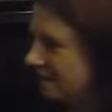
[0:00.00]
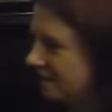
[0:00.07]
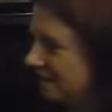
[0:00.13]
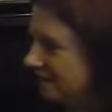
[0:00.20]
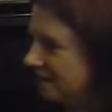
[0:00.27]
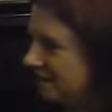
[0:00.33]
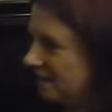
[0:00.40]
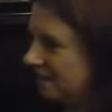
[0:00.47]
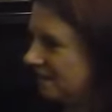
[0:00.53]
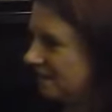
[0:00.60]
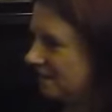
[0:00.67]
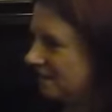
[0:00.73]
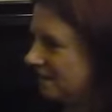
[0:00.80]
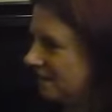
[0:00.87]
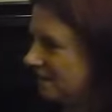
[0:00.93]

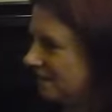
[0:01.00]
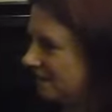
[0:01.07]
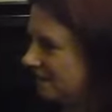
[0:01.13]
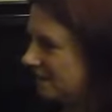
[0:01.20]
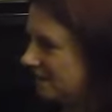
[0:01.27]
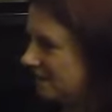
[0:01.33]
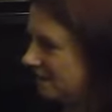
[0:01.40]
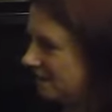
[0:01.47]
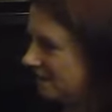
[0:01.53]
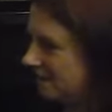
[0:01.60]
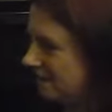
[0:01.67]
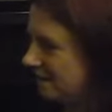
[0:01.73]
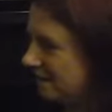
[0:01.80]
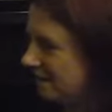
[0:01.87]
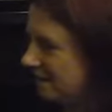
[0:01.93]

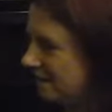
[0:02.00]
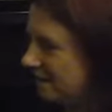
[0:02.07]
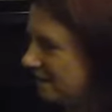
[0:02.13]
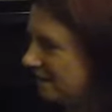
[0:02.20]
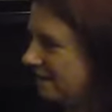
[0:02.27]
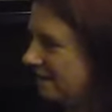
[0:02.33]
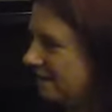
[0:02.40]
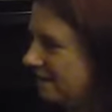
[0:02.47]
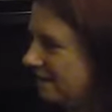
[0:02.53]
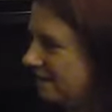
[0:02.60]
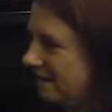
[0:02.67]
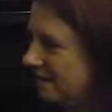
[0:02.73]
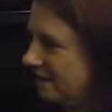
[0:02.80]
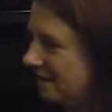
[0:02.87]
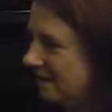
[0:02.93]

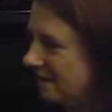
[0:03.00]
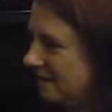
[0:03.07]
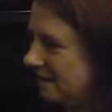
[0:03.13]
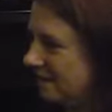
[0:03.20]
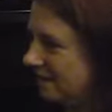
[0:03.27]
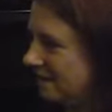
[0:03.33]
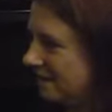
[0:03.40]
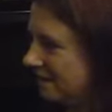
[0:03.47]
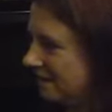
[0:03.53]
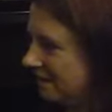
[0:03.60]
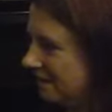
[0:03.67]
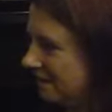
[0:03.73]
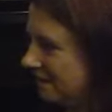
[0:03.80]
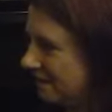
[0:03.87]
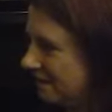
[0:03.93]

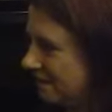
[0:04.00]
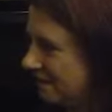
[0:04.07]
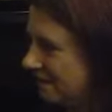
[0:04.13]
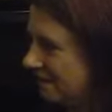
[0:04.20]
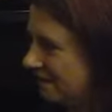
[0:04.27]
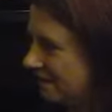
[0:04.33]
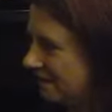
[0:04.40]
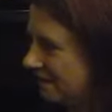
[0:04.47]
This person isn't speaking.